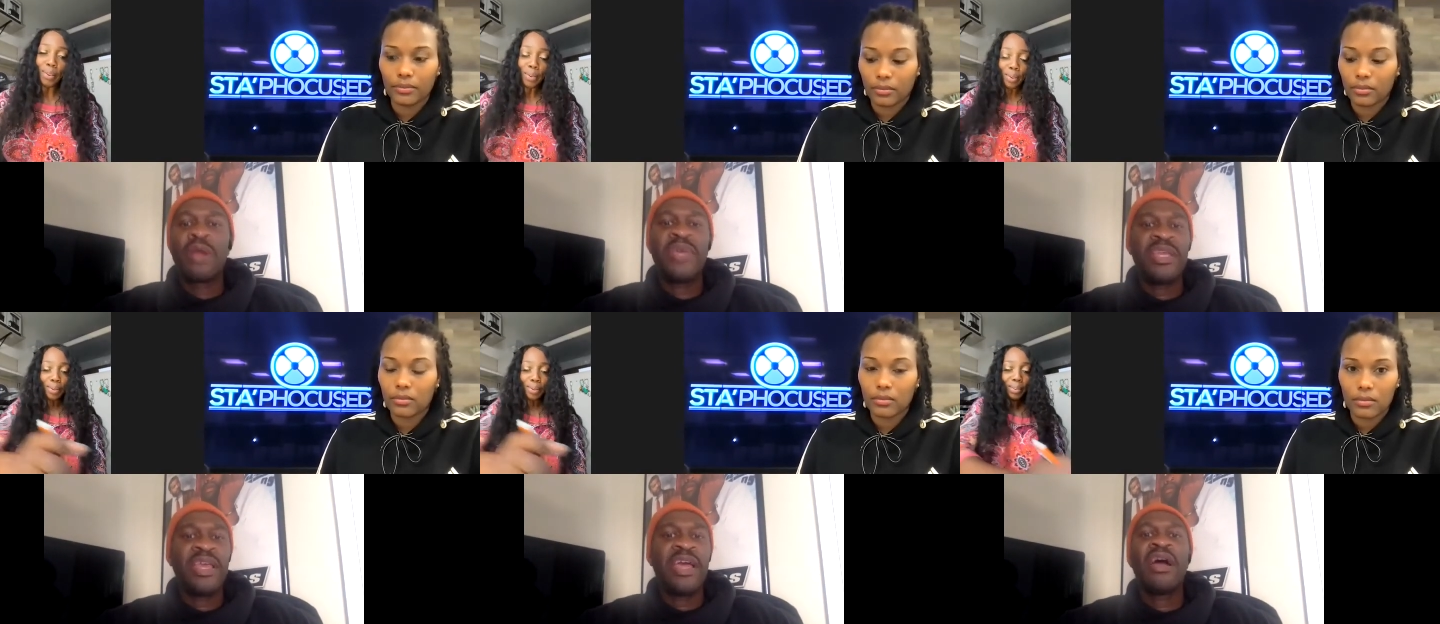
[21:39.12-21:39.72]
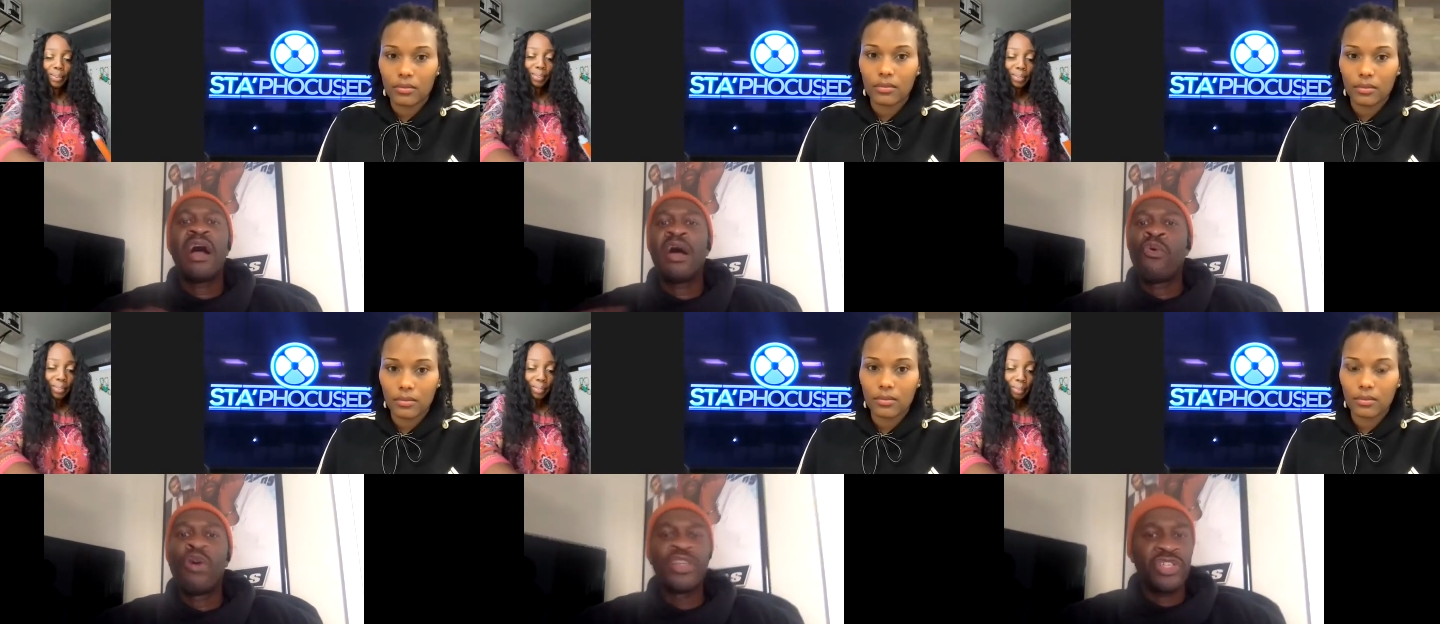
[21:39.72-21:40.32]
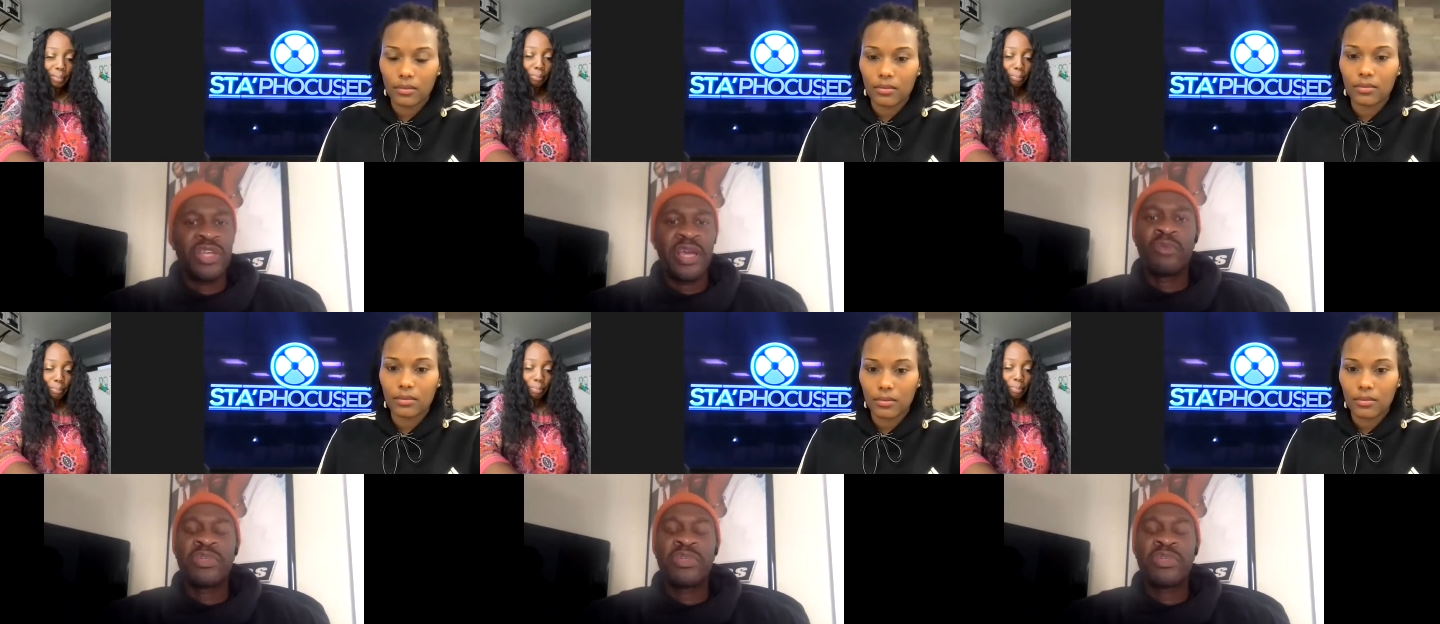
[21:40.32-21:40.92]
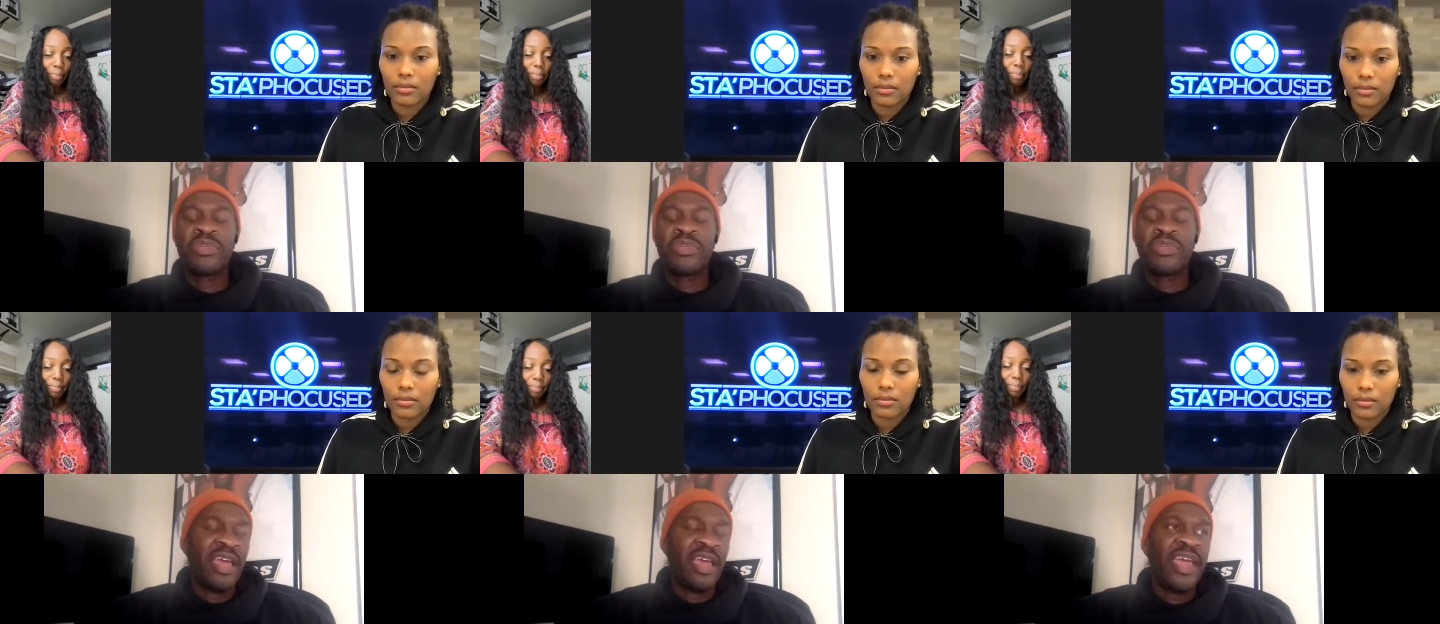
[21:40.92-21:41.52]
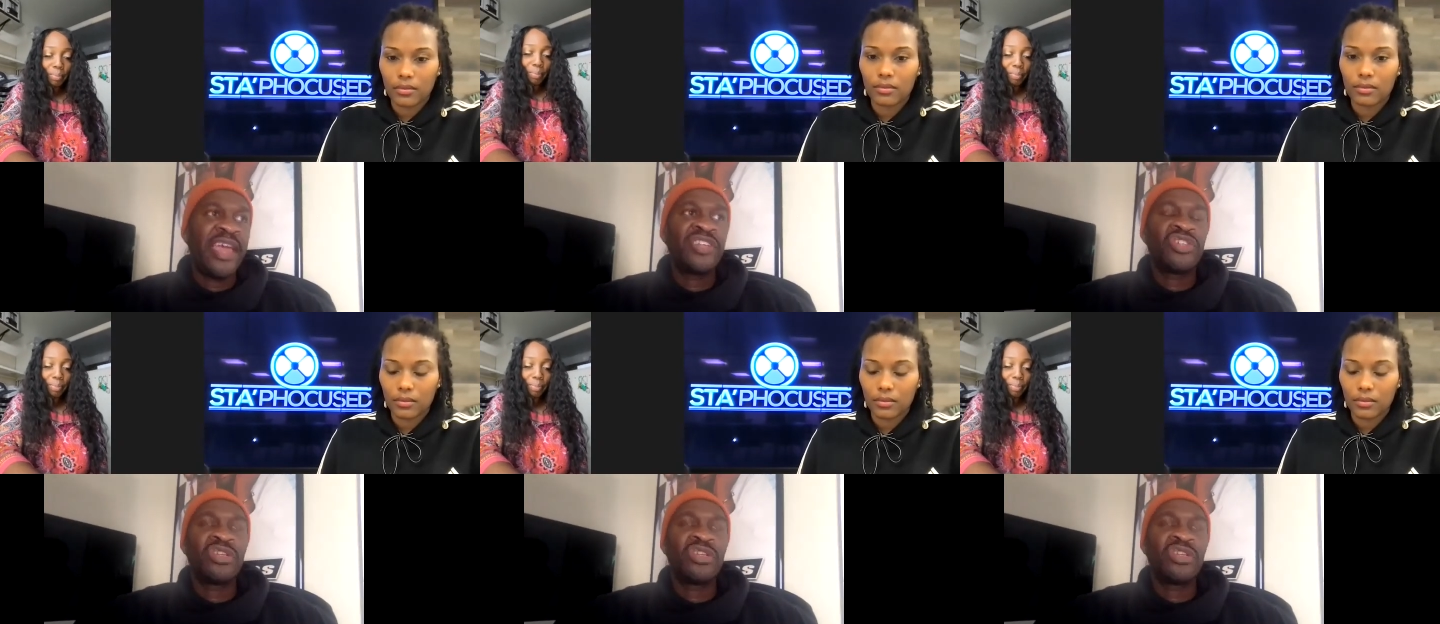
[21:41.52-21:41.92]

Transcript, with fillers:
Speaker 1: to be there, I want you there. And we talked about the age.